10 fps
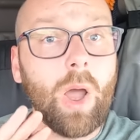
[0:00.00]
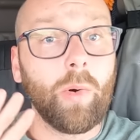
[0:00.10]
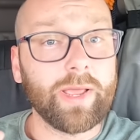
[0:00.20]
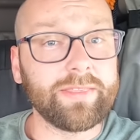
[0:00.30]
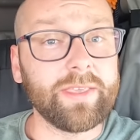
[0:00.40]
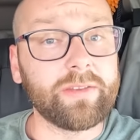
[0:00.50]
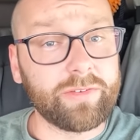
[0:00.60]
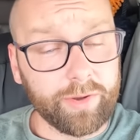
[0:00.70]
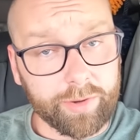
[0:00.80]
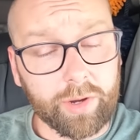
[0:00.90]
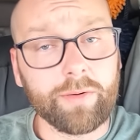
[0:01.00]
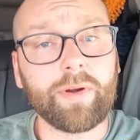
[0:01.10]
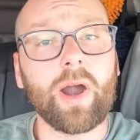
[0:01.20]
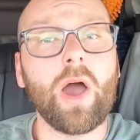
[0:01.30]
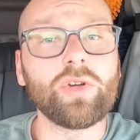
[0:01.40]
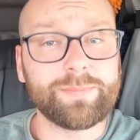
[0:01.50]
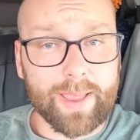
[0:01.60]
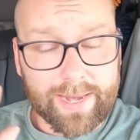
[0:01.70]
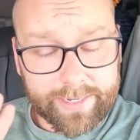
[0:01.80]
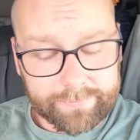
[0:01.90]
I wanna get the exterior of our house
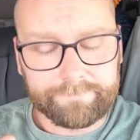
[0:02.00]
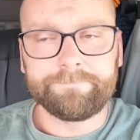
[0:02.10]
painted.